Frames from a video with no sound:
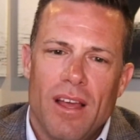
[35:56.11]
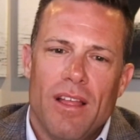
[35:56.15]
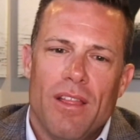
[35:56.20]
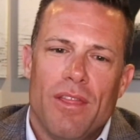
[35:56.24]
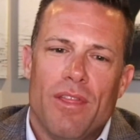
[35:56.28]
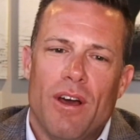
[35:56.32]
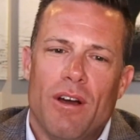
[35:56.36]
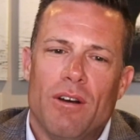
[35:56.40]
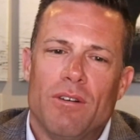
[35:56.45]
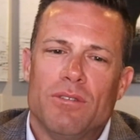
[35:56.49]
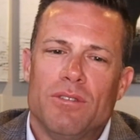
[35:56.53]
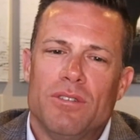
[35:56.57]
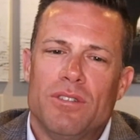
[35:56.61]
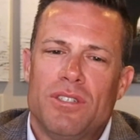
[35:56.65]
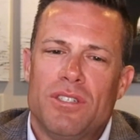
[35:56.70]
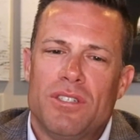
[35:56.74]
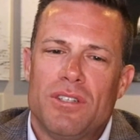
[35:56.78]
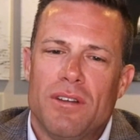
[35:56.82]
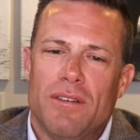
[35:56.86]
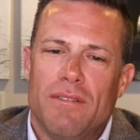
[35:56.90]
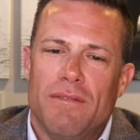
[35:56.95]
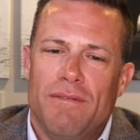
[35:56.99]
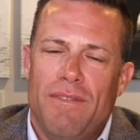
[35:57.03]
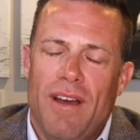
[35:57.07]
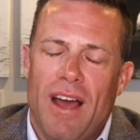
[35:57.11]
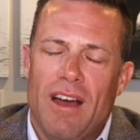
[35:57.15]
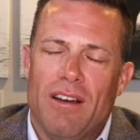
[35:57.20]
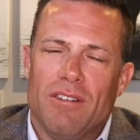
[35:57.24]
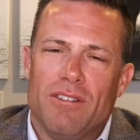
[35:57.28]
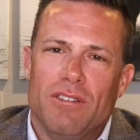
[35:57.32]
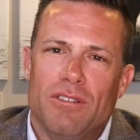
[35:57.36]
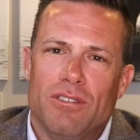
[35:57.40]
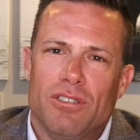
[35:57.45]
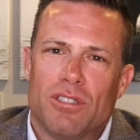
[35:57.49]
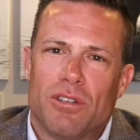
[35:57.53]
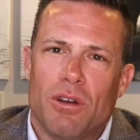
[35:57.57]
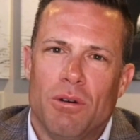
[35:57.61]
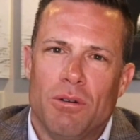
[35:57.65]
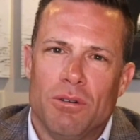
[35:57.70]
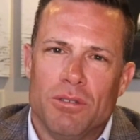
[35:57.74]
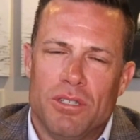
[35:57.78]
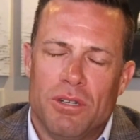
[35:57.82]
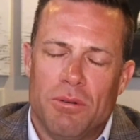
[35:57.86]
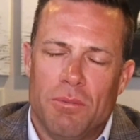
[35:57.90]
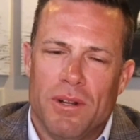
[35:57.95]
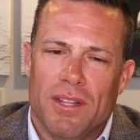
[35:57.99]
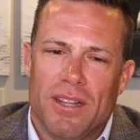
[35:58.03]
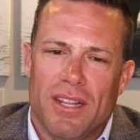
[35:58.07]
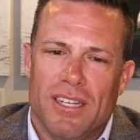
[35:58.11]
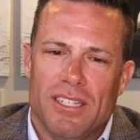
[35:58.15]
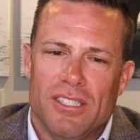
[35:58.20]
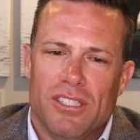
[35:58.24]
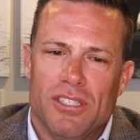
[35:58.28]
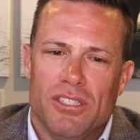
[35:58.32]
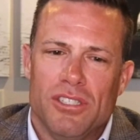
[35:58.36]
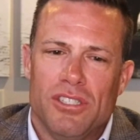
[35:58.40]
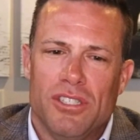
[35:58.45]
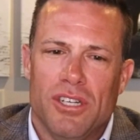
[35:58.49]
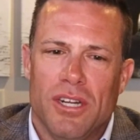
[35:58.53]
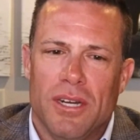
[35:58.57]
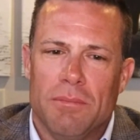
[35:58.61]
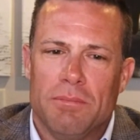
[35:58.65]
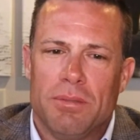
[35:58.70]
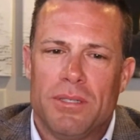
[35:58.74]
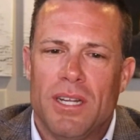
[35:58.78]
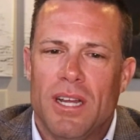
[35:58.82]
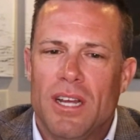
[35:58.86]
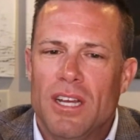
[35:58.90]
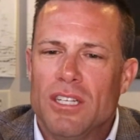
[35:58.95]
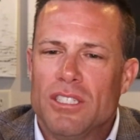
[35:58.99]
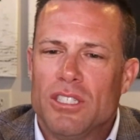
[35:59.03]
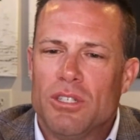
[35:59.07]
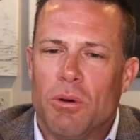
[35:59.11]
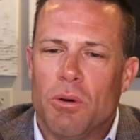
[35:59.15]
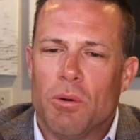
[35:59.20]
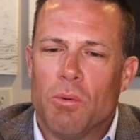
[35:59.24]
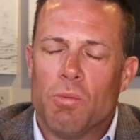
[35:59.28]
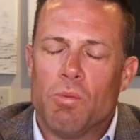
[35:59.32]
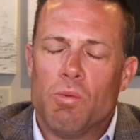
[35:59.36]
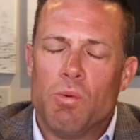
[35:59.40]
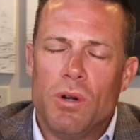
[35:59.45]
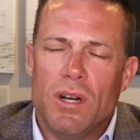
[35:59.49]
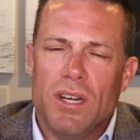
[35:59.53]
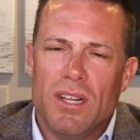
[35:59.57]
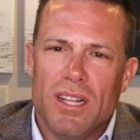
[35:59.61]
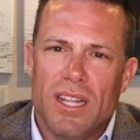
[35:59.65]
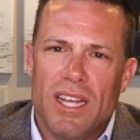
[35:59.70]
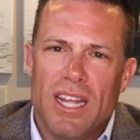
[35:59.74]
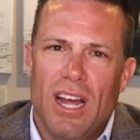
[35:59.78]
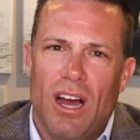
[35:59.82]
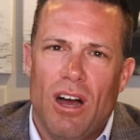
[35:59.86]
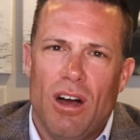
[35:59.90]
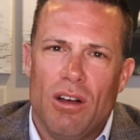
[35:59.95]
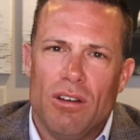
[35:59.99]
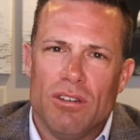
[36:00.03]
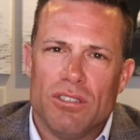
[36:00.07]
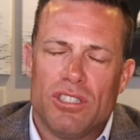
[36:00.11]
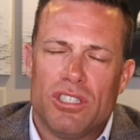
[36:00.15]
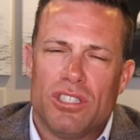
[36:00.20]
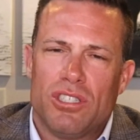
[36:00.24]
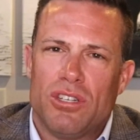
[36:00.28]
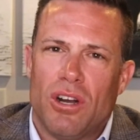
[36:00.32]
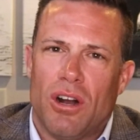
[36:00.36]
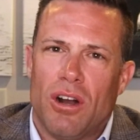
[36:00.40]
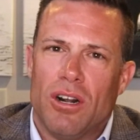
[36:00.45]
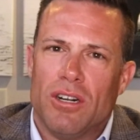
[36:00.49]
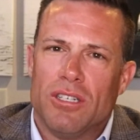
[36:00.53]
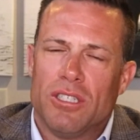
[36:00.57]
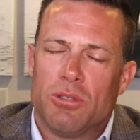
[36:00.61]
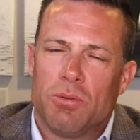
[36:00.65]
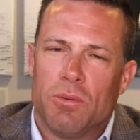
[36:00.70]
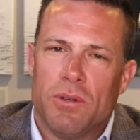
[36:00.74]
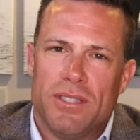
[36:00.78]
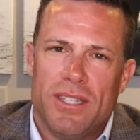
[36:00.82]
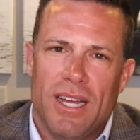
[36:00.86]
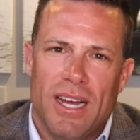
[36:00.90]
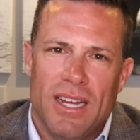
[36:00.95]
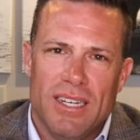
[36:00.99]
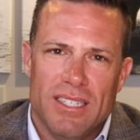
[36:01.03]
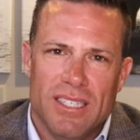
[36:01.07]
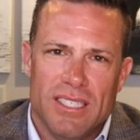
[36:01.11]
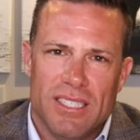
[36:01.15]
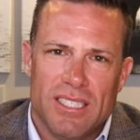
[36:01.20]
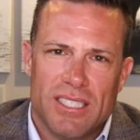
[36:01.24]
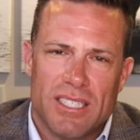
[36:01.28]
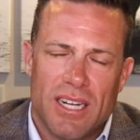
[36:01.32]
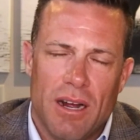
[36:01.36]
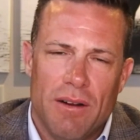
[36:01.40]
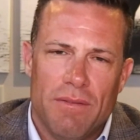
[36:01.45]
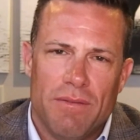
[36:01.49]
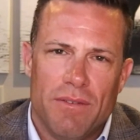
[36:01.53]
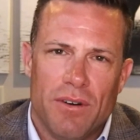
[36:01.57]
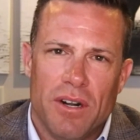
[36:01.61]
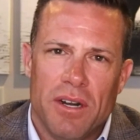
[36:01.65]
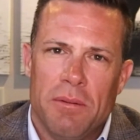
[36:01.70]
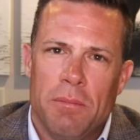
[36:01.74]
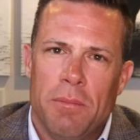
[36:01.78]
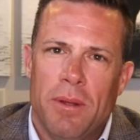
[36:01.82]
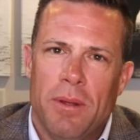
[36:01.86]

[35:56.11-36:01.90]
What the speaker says: those values, goals, and relationships. So it really all starts with that discovery